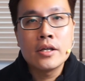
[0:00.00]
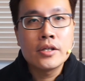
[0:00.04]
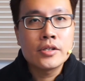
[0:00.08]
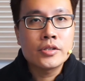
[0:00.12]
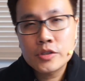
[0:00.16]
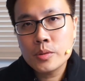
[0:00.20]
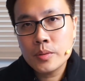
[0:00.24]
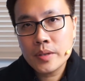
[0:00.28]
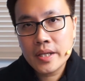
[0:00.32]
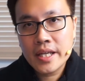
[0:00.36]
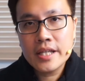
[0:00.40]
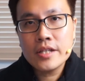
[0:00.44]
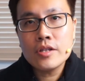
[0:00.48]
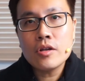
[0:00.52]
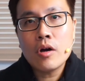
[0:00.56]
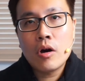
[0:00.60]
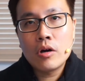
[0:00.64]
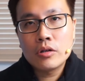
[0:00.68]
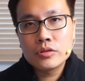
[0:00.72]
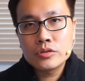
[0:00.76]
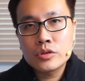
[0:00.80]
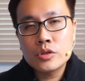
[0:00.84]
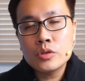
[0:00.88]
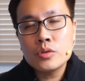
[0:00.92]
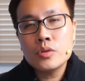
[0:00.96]
So again,
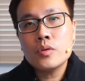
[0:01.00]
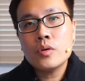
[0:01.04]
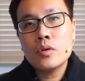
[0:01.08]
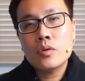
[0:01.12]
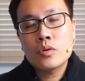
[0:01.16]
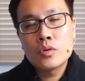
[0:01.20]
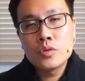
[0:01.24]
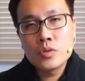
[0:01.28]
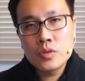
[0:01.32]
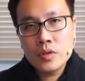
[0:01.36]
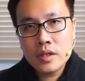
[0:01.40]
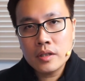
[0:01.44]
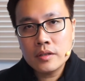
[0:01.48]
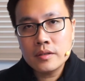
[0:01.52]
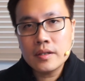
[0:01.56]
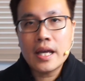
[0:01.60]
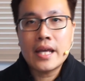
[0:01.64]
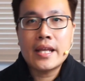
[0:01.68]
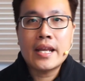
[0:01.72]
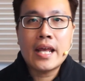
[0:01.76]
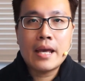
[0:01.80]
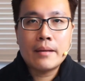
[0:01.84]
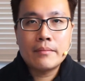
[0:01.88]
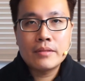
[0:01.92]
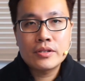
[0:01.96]
although Google
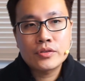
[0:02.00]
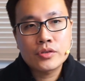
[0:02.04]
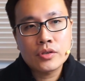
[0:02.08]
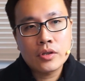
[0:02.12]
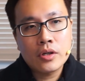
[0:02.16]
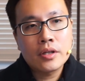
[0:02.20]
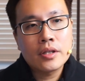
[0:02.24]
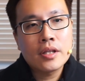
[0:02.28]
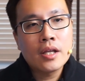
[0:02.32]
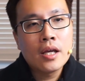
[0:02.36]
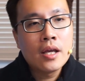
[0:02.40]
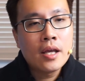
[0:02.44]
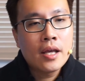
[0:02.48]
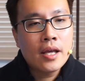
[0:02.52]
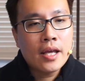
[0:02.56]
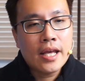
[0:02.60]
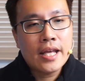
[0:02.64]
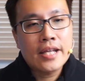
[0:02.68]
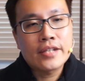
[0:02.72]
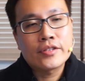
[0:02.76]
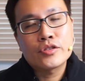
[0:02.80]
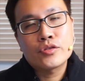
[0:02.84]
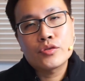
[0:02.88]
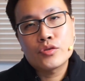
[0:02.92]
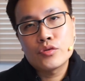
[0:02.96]
and Amazon
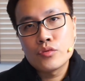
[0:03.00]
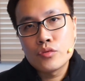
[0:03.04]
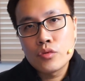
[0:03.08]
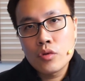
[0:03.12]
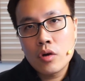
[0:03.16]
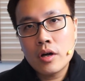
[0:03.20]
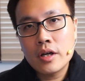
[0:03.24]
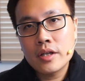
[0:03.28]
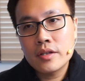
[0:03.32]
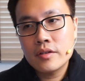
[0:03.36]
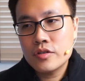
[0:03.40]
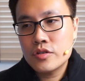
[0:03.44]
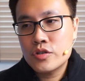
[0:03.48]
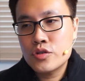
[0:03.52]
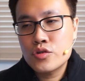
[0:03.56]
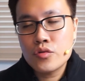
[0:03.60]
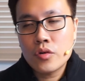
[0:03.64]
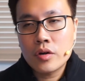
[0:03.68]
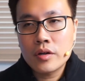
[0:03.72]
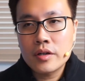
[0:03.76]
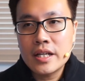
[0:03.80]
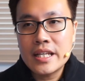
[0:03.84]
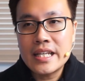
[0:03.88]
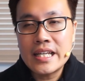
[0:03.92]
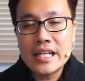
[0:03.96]
is not
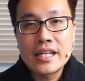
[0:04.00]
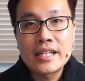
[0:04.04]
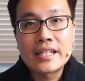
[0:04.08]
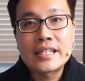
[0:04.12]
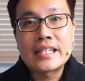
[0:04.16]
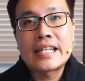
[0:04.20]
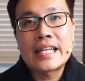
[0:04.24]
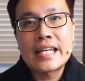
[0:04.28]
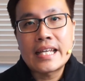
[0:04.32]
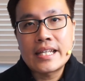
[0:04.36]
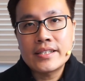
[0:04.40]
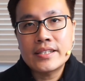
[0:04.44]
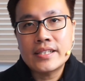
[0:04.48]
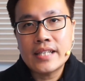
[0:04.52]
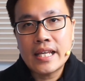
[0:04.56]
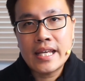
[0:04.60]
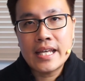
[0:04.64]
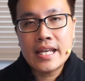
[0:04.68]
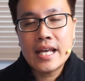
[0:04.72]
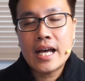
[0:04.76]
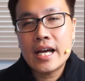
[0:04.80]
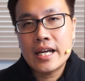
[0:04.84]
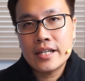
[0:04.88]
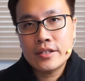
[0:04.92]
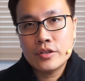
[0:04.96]
strongly against
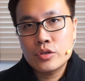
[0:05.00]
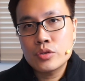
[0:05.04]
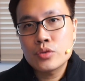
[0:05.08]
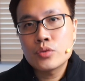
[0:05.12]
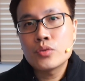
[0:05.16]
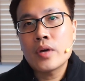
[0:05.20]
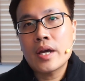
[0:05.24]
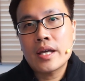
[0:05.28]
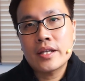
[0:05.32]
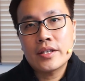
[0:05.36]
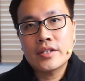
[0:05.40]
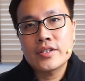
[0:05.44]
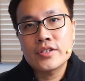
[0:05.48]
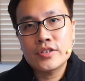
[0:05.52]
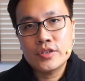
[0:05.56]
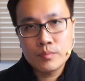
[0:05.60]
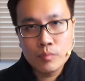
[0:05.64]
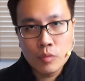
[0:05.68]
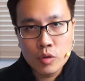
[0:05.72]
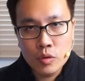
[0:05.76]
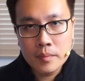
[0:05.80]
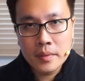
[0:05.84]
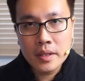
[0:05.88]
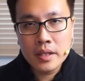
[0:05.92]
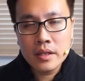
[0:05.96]
AI tool at this
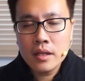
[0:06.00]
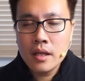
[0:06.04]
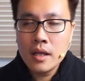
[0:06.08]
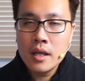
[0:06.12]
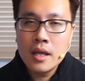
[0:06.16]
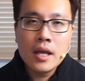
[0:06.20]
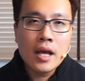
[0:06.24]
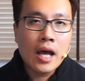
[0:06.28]
moment,